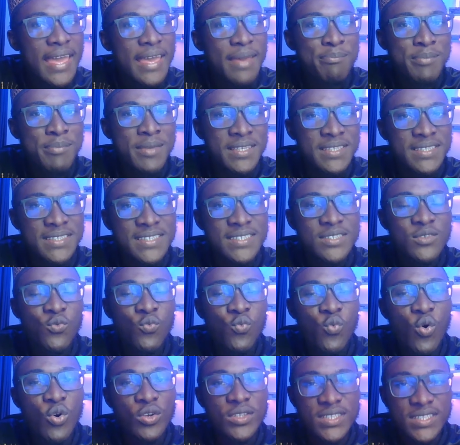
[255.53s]
means
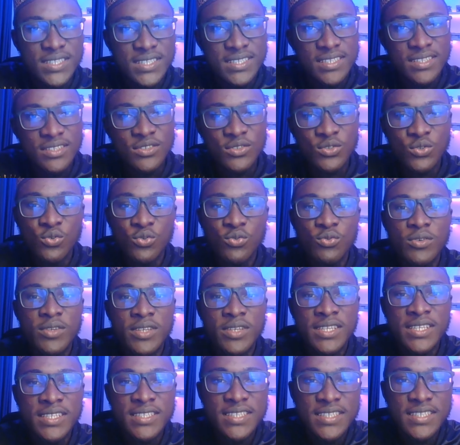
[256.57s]
what, so
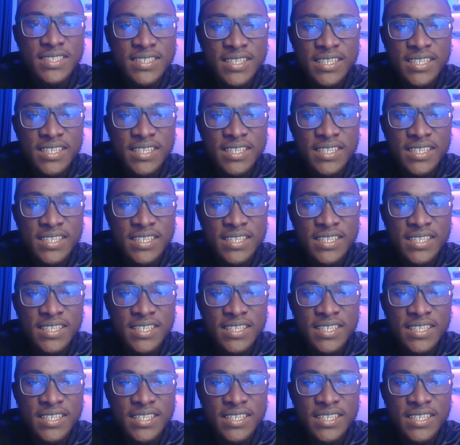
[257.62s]
this is